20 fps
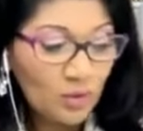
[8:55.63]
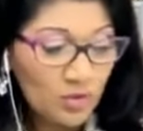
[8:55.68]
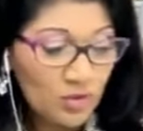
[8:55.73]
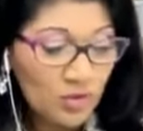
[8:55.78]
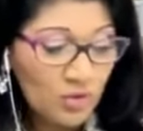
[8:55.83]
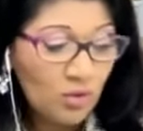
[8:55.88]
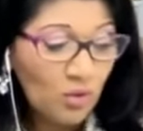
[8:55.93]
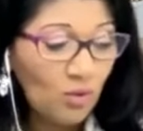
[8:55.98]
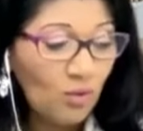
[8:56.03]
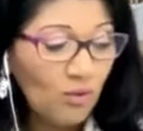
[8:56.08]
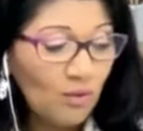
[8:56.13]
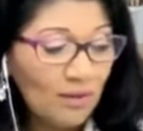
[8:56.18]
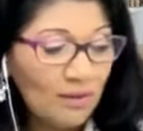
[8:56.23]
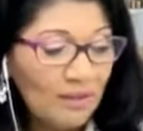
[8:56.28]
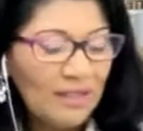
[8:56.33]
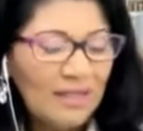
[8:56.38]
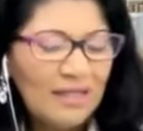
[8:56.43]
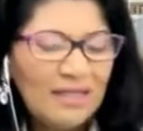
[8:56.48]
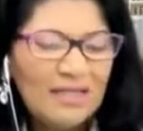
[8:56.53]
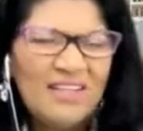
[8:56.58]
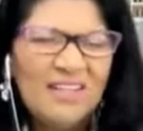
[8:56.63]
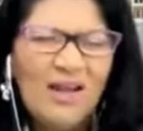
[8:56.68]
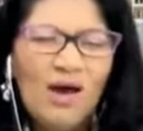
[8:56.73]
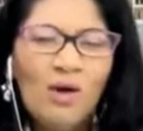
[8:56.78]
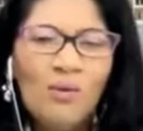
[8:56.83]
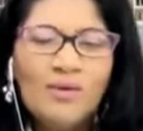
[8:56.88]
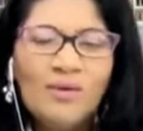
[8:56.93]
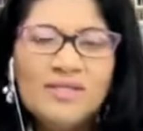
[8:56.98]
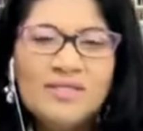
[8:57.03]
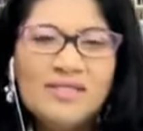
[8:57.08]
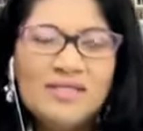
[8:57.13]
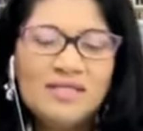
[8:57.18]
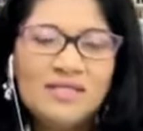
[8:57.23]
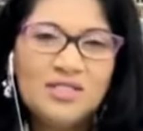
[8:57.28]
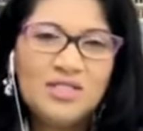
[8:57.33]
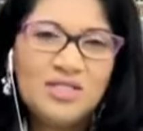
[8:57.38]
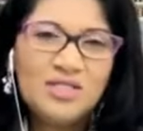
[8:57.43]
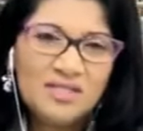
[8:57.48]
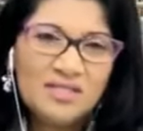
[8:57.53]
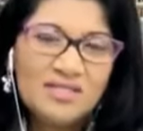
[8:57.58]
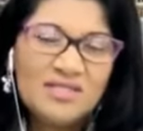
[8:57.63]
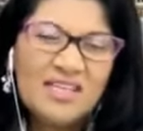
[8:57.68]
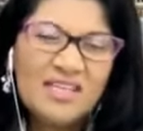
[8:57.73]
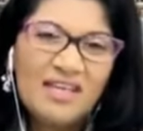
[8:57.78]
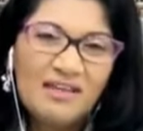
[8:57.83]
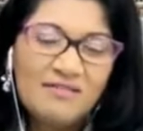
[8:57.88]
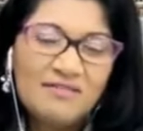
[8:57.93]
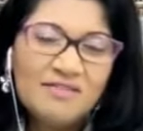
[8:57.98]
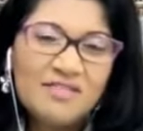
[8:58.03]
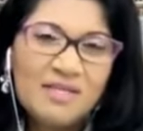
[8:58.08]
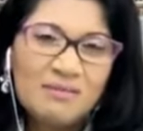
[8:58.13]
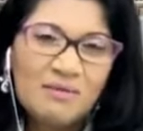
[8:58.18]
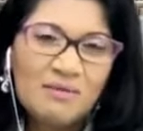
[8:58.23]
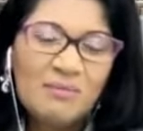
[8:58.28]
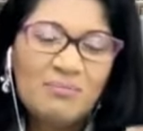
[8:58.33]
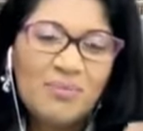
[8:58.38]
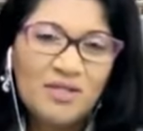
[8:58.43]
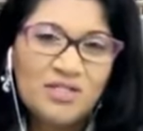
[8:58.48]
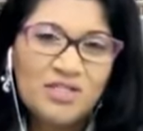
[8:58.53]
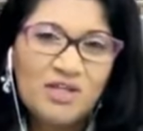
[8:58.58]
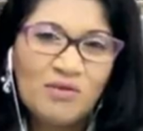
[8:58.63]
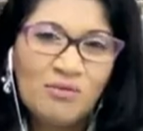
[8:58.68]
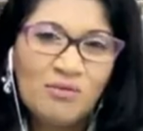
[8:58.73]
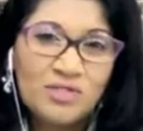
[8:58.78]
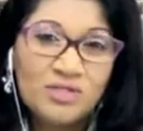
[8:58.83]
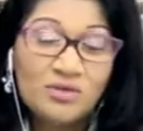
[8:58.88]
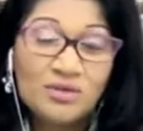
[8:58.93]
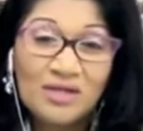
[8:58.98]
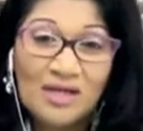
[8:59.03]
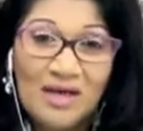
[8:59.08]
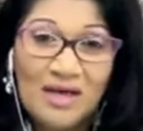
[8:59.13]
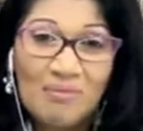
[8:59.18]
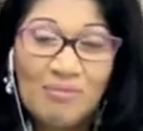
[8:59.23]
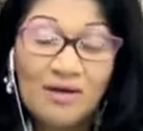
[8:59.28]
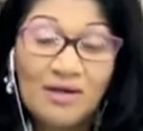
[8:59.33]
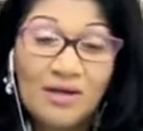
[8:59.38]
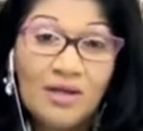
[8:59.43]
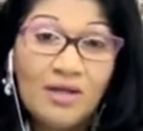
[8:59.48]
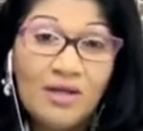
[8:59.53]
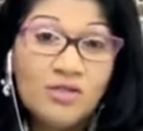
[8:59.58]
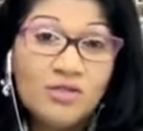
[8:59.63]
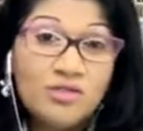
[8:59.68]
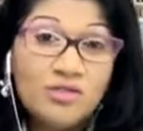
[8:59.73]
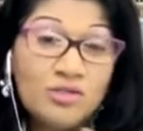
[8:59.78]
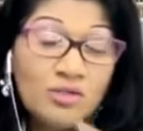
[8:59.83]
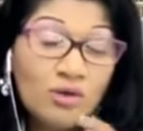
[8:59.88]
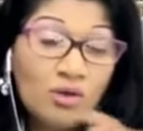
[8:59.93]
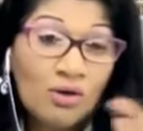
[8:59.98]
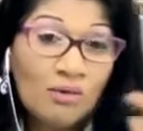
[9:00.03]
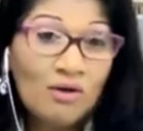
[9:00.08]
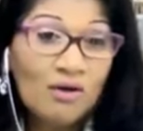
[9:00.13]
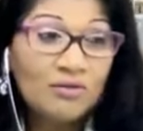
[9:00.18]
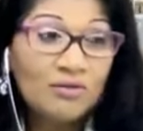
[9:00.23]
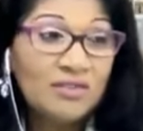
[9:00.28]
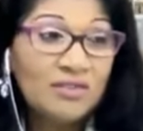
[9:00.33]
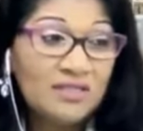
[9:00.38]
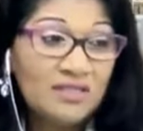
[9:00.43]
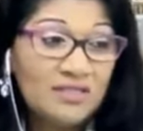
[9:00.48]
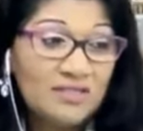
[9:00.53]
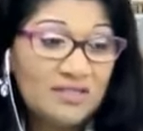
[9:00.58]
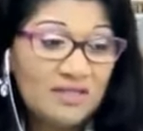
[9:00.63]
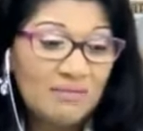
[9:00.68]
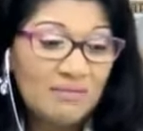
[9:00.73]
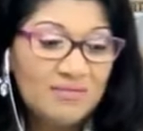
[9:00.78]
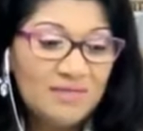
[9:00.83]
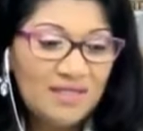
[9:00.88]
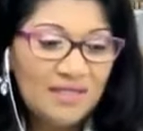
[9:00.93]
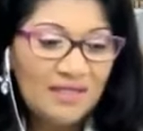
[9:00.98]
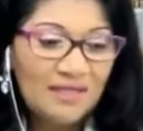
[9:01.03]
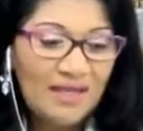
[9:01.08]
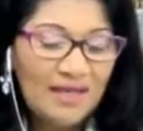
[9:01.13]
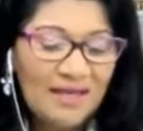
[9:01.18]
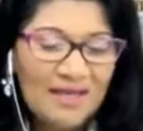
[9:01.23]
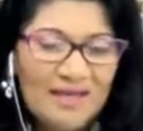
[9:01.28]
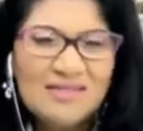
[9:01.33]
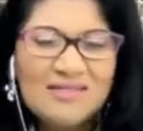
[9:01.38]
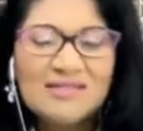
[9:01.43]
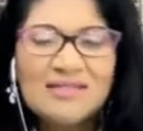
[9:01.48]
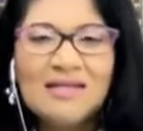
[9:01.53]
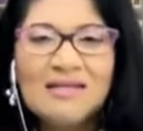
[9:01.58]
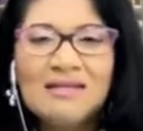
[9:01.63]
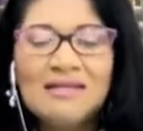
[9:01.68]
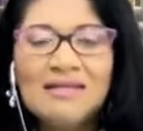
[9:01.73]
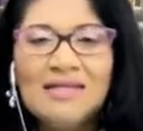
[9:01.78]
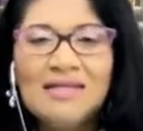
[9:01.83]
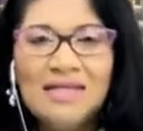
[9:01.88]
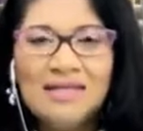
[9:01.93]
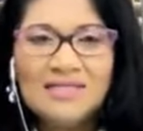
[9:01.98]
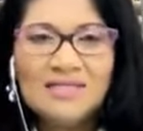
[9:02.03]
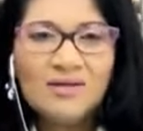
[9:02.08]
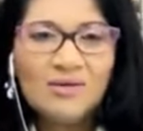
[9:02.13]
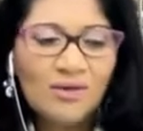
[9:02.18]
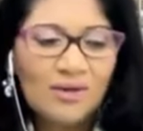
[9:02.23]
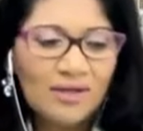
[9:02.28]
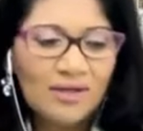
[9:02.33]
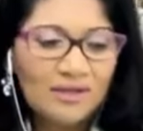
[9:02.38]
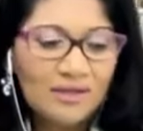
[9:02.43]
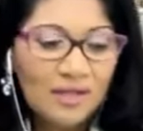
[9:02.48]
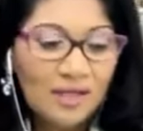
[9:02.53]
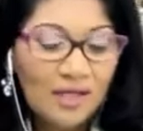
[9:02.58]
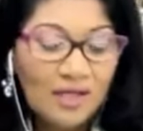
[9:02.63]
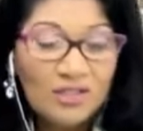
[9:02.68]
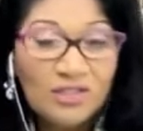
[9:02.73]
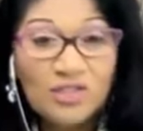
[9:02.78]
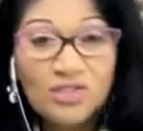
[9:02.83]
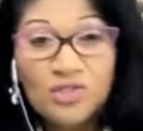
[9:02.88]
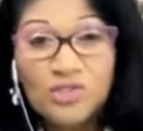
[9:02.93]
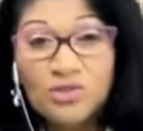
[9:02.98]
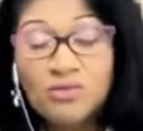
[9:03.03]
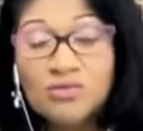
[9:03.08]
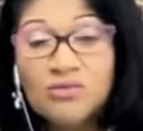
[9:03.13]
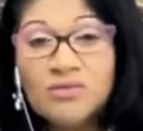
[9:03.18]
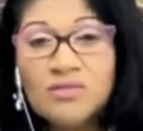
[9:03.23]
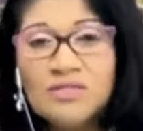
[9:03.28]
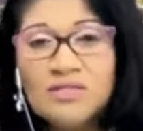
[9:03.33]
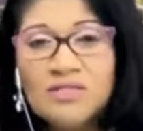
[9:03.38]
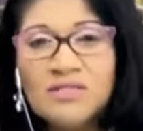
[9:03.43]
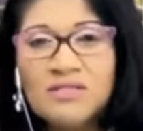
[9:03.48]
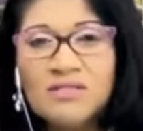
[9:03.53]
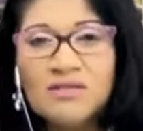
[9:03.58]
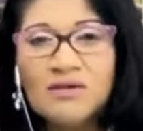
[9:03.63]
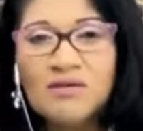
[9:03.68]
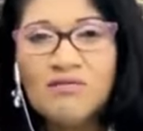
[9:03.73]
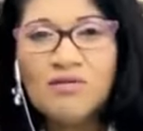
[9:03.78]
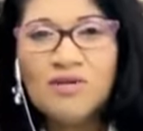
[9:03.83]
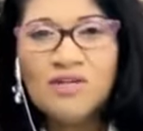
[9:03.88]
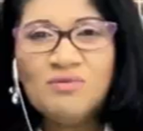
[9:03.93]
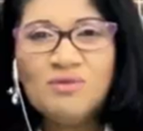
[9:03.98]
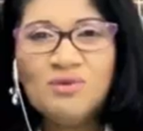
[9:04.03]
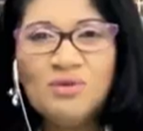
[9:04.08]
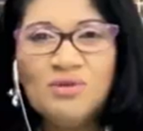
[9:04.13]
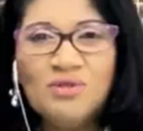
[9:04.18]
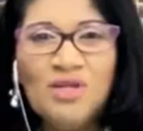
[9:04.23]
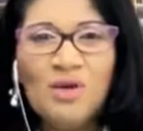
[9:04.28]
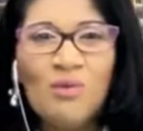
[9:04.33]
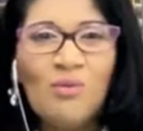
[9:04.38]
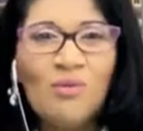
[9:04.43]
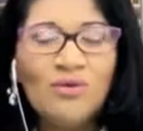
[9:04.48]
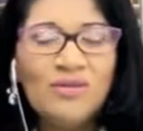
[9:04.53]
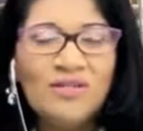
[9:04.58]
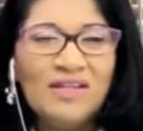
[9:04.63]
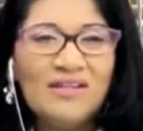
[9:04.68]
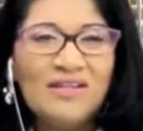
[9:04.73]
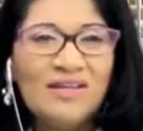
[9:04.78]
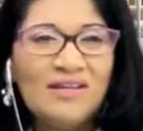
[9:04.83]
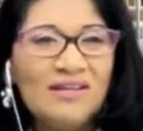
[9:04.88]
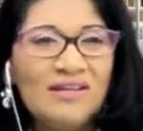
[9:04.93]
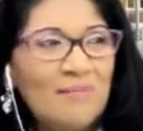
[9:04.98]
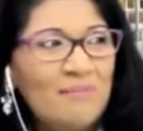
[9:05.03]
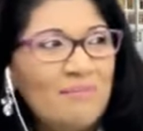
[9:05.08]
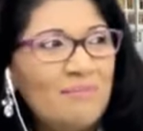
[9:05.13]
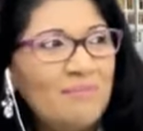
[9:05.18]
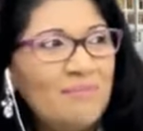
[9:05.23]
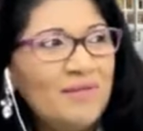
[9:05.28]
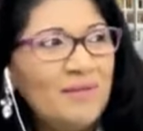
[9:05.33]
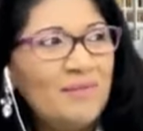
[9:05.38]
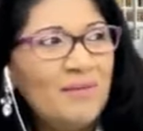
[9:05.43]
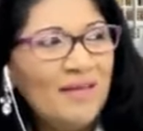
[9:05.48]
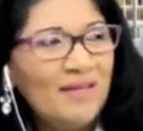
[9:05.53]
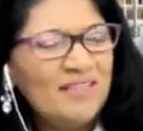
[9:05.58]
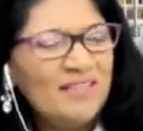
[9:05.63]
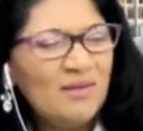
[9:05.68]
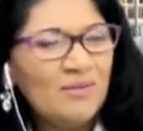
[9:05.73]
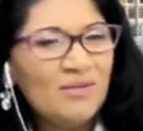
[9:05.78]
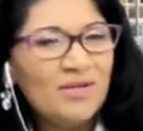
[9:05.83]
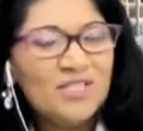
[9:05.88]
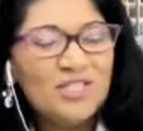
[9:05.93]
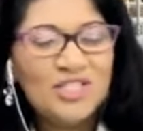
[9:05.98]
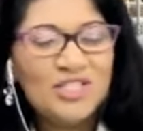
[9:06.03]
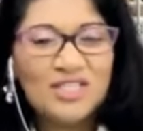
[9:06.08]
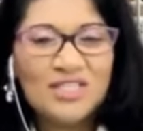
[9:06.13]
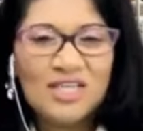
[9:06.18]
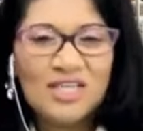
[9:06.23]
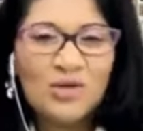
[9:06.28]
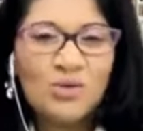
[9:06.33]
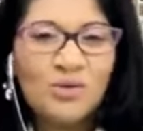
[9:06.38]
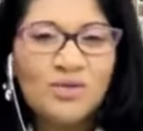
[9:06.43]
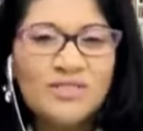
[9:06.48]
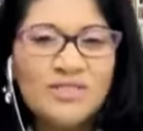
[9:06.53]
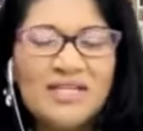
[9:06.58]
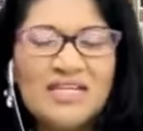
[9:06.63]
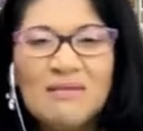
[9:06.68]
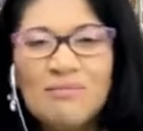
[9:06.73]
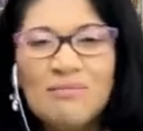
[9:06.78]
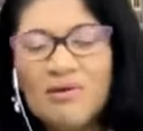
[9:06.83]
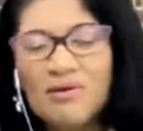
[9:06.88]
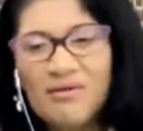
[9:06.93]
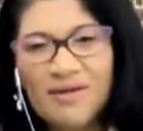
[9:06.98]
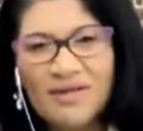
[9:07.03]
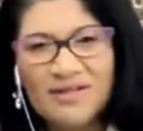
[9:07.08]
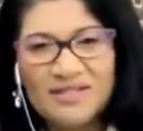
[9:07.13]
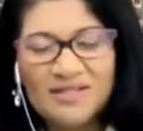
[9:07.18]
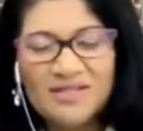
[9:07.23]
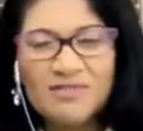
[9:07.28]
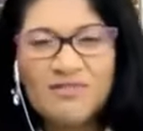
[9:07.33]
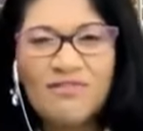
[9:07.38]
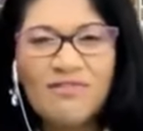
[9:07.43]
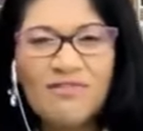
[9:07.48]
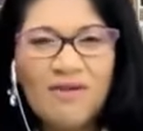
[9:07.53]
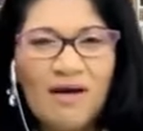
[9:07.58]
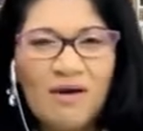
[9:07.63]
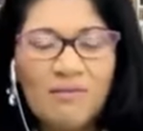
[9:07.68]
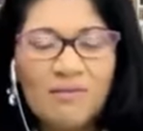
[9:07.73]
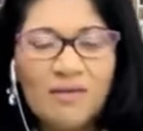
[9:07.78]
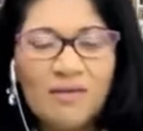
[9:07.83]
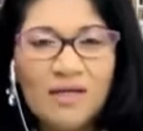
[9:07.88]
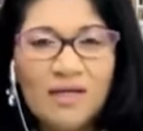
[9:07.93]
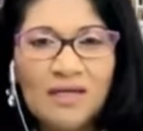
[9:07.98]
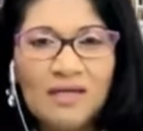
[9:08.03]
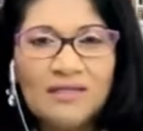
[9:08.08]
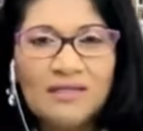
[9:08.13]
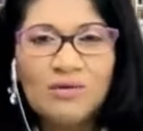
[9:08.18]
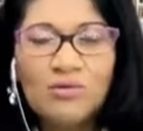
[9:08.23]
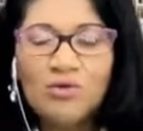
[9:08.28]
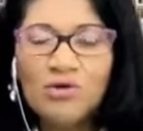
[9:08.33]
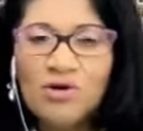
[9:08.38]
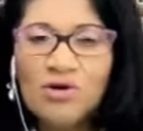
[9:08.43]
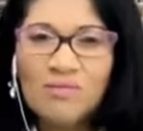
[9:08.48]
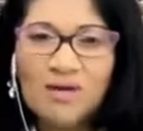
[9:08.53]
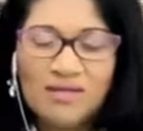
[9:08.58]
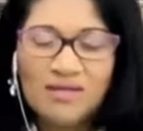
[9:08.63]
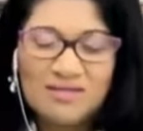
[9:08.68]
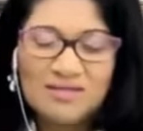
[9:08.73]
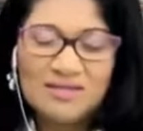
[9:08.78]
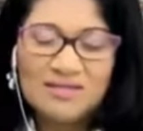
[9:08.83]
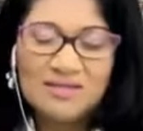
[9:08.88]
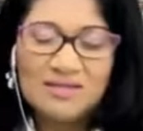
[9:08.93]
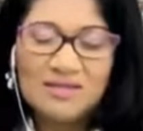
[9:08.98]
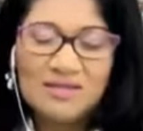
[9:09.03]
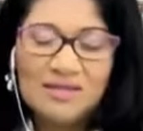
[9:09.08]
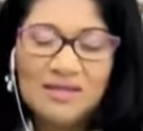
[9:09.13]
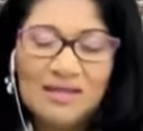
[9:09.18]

So now we see Jesus gives them a picture of what's going to happen. So about 30 something years later on, the Jews, of we know they, they, they, the big thing was Jesus, are you going to liberate us from the Romans?